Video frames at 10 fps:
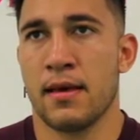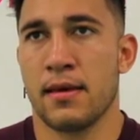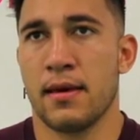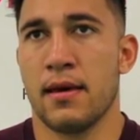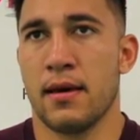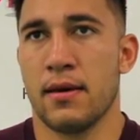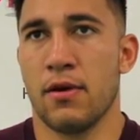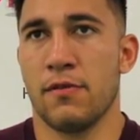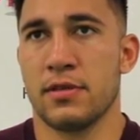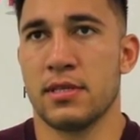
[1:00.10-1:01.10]
Yeah,
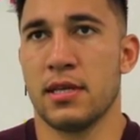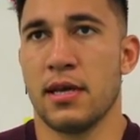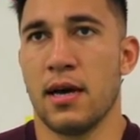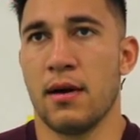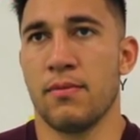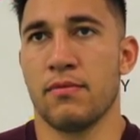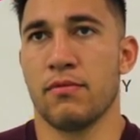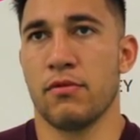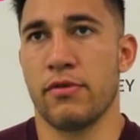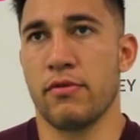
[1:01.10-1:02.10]
obviously,
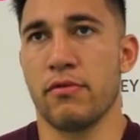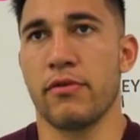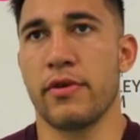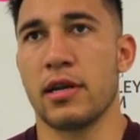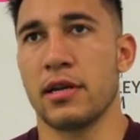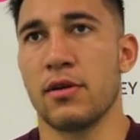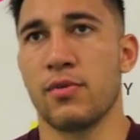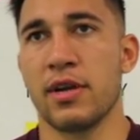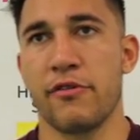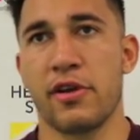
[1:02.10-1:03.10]
we really need to
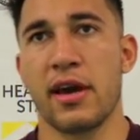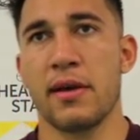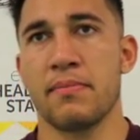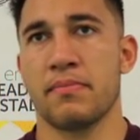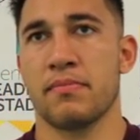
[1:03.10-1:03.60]
win every game.